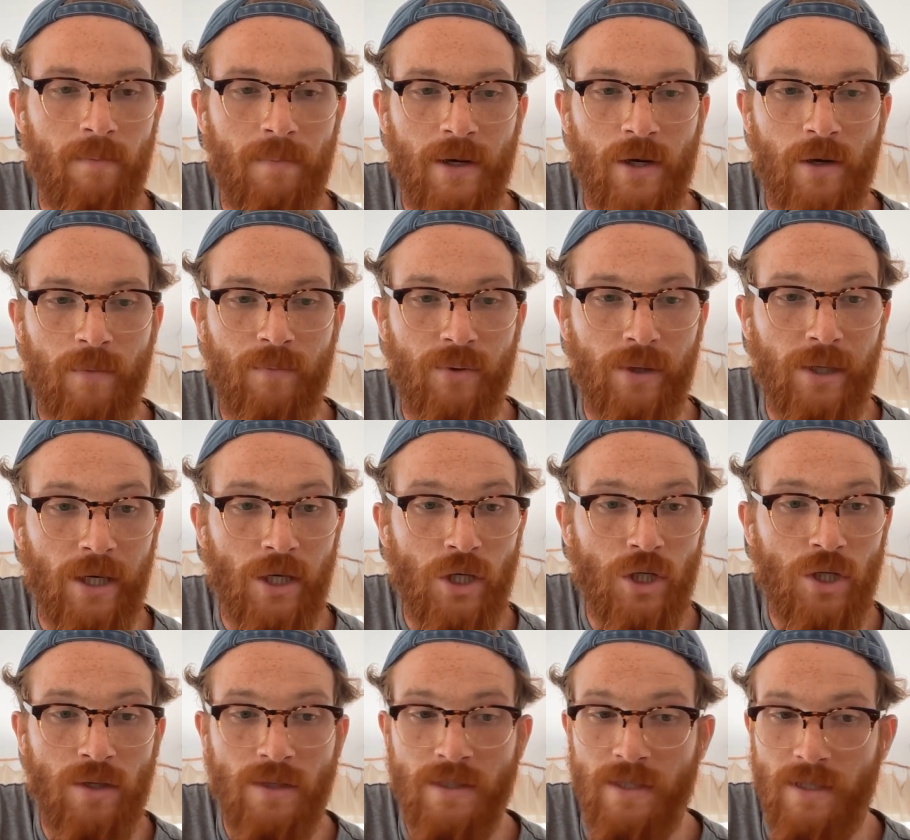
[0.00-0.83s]
better
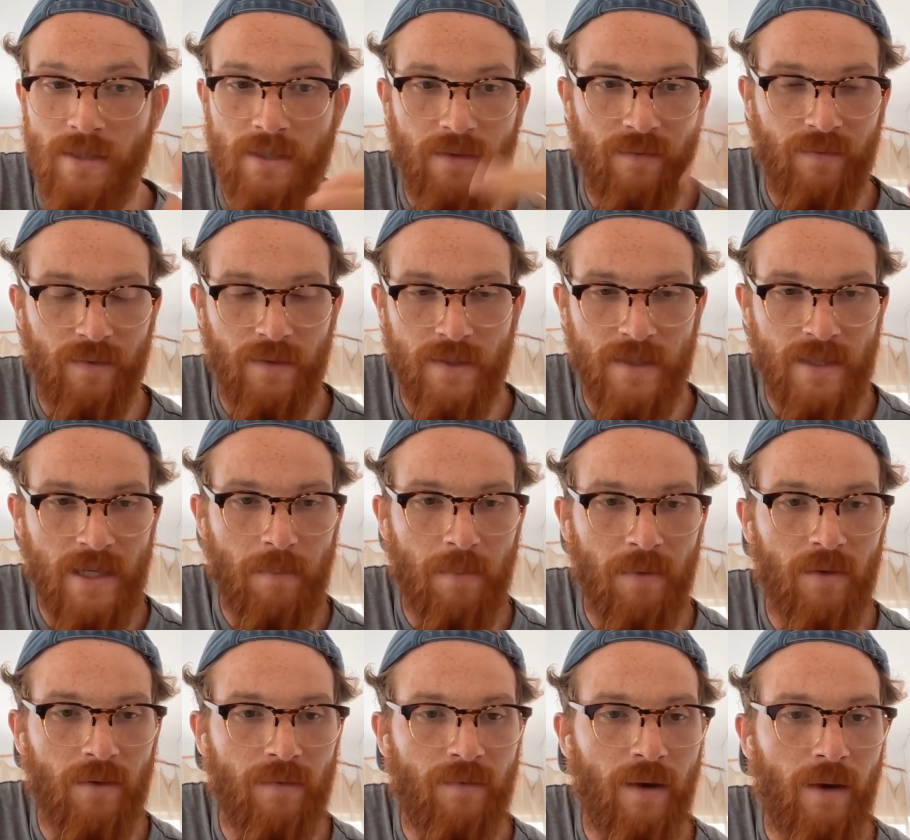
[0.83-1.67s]
predictions at different steps
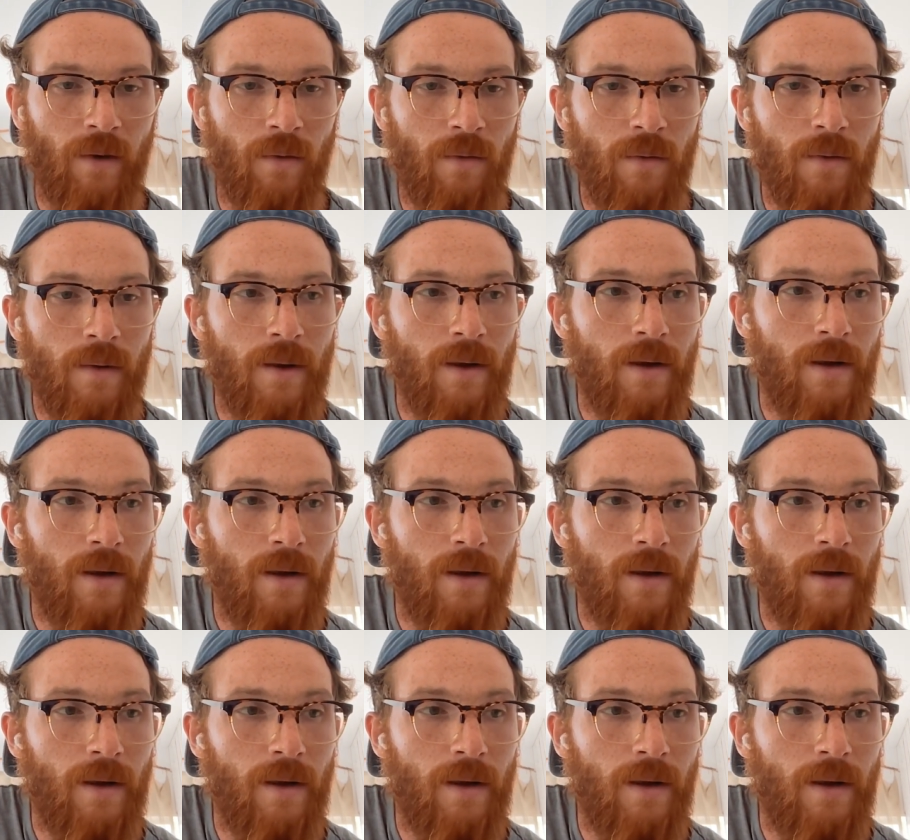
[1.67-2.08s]
of the funnel.